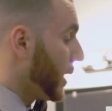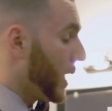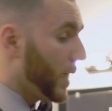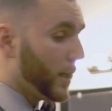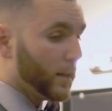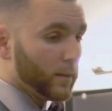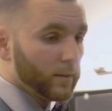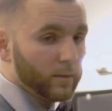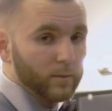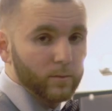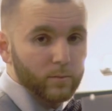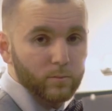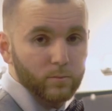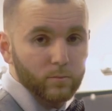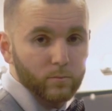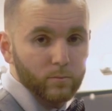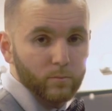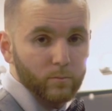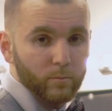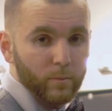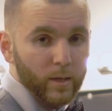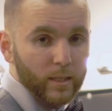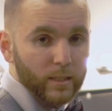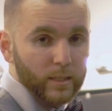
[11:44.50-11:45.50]
that
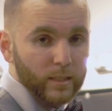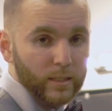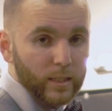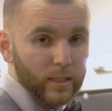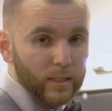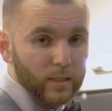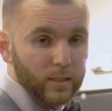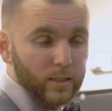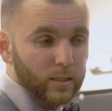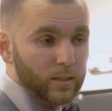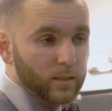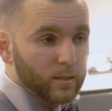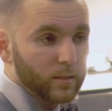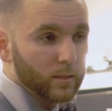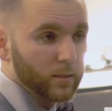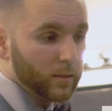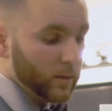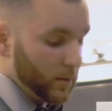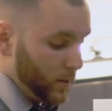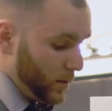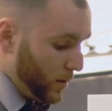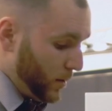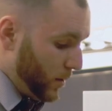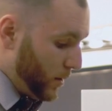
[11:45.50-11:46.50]
makes sense.
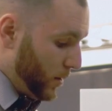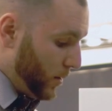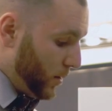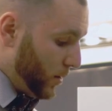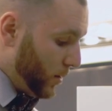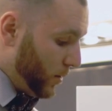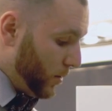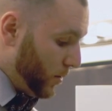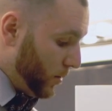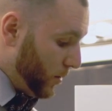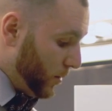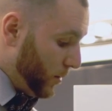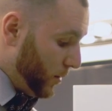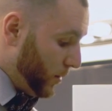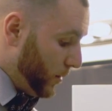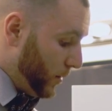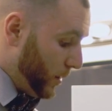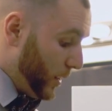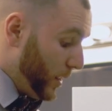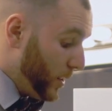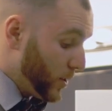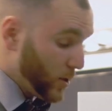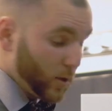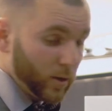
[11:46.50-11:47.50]

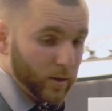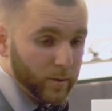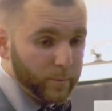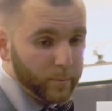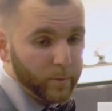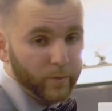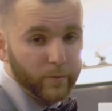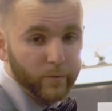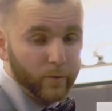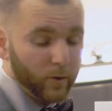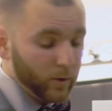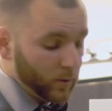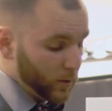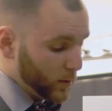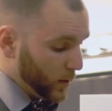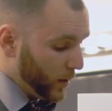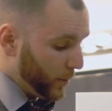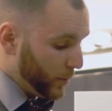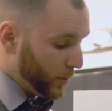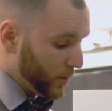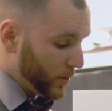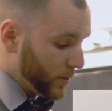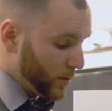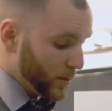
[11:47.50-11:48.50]
These are the preferred
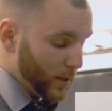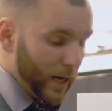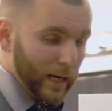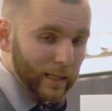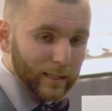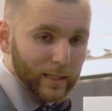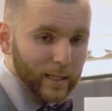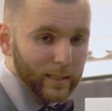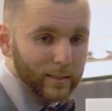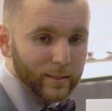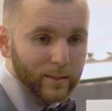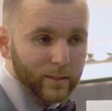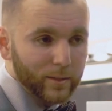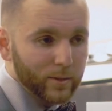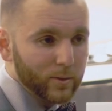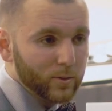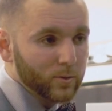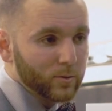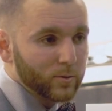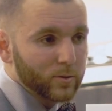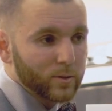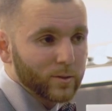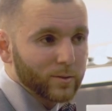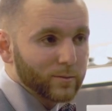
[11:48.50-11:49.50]
clippers I like to
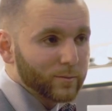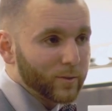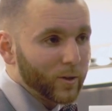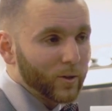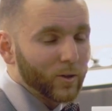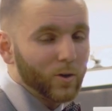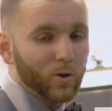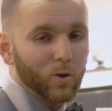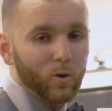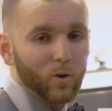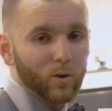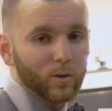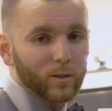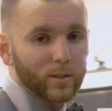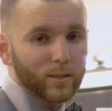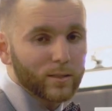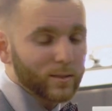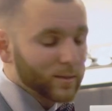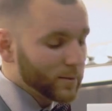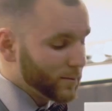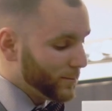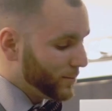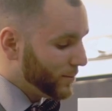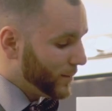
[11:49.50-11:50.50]
use. They're
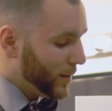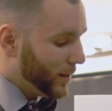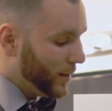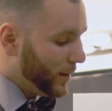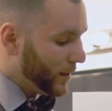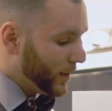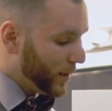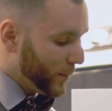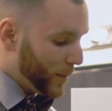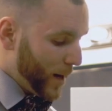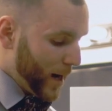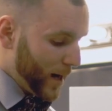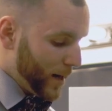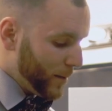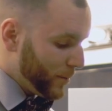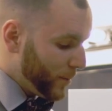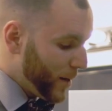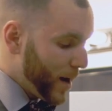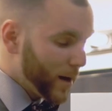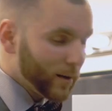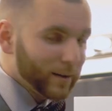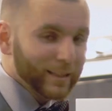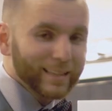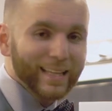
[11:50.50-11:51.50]
coreless. The lithium ion
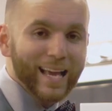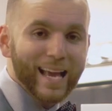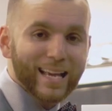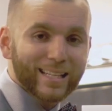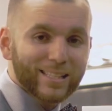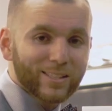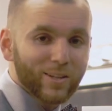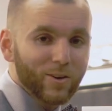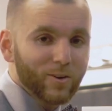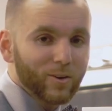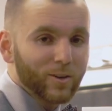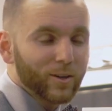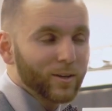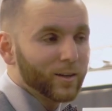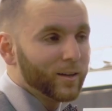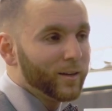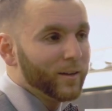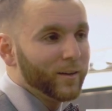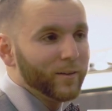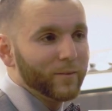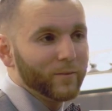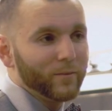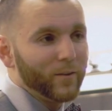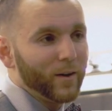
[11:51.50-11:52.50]
battery lasts longer,
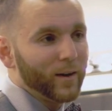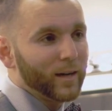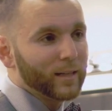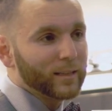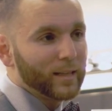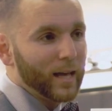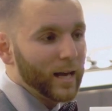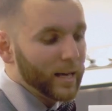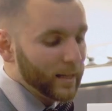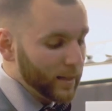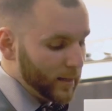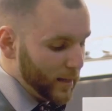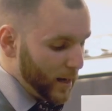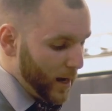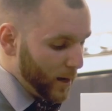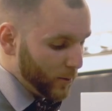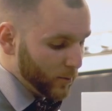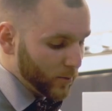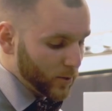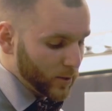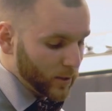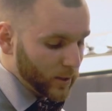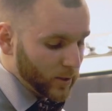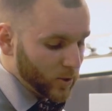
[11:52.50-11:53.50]
very light. I
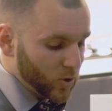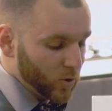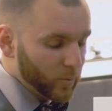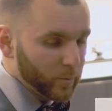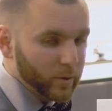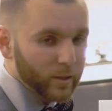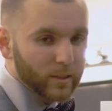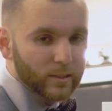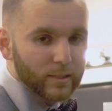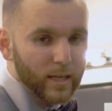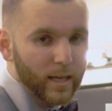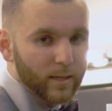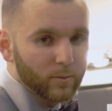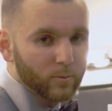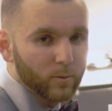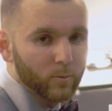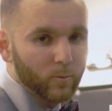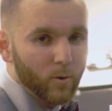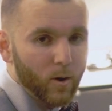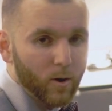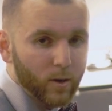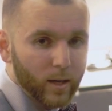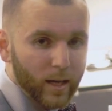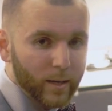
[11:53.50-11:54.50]
was super excited when
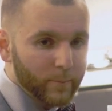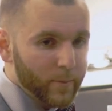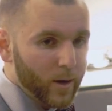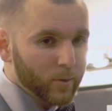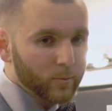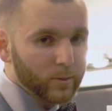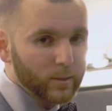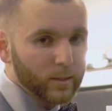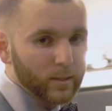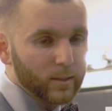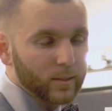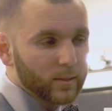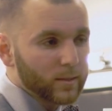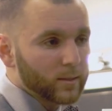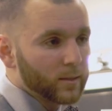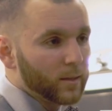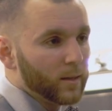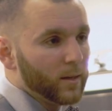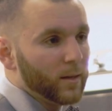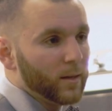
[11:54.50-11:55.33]
Wall came out with this